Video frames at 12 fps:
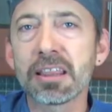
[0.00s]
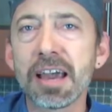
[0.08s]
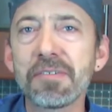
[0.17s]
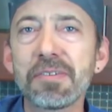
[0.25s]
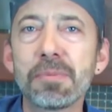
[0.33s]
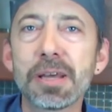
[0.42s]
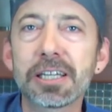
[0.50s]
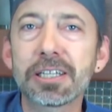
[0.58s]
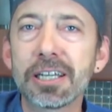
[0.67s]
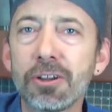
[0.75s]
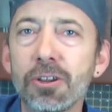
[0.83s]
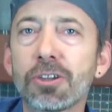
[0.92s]
11
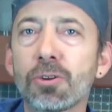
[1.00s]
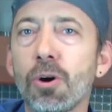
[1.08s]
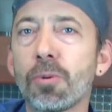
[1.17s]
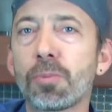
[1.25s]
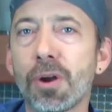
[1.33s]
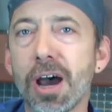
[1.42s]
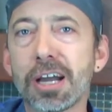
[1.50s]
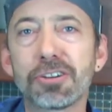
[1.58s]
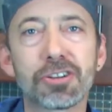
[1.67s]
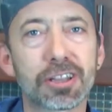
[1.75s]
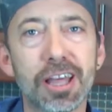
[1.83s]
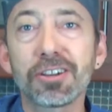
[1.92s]
minutes into this whole
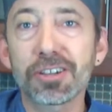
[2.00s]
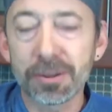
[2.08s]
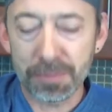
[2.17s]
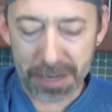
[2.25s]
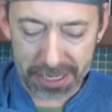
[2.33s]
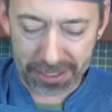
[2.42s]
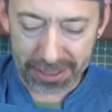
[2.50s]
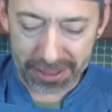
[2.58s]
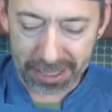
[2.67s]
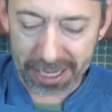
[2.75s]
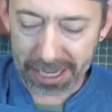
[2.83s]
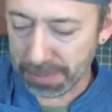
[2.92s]
project. That's the amazing
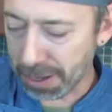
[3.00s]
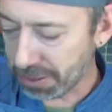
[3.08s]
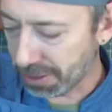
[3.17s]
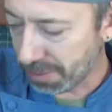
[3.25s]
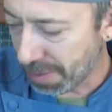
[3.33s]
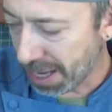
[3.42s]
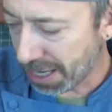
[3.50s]
thing about the